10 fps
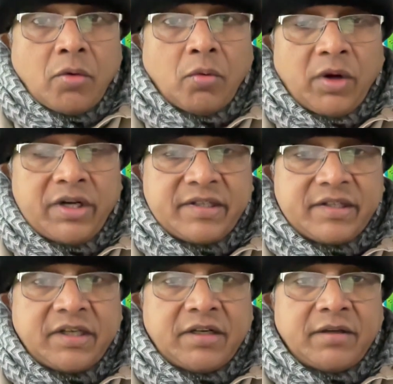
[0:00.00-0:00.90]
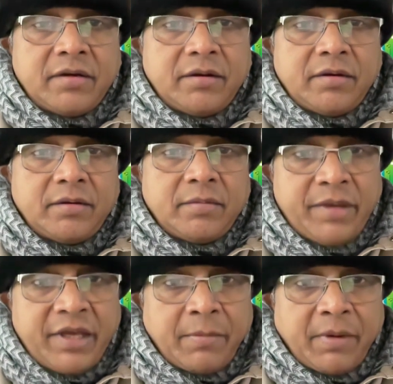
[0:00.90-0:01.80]
What is the
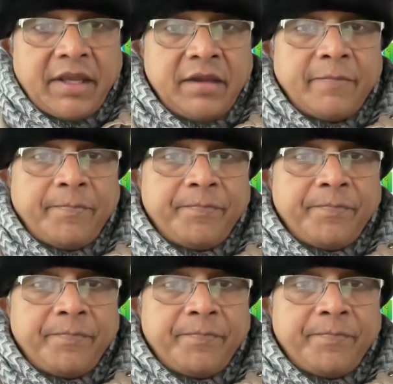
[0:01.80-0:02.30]
BMI?